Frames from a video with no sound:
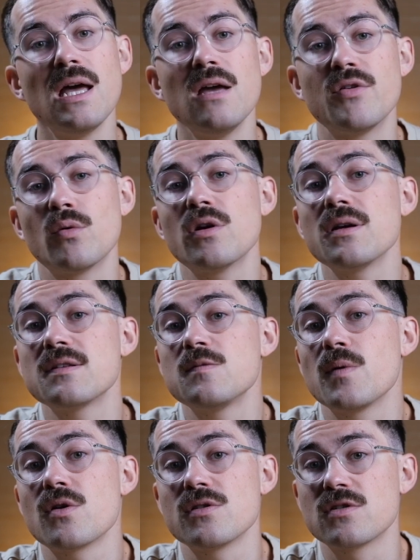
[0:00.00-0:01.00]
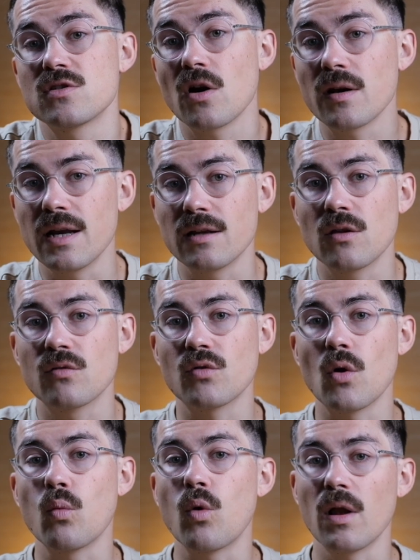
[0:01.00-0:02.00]
If you want to experience Starknet
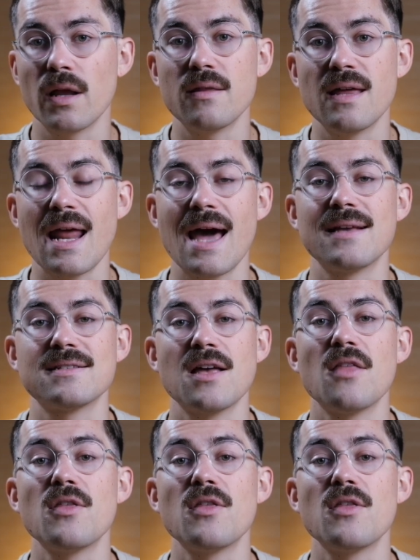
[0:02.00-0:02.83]
through a wallet that has